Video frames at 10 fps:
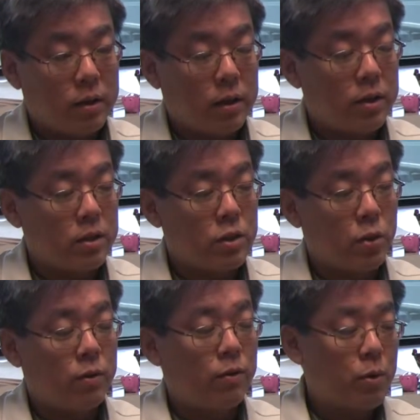and
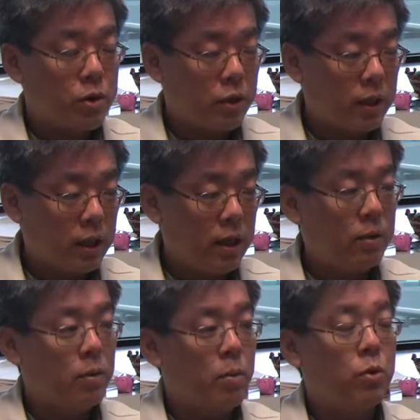so unfortunately
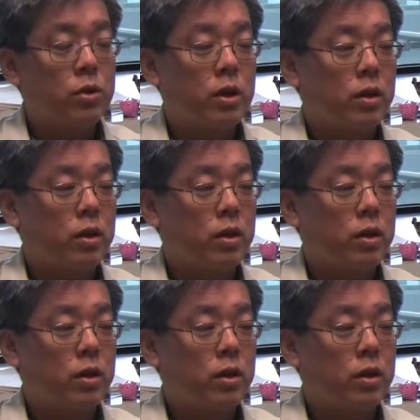the most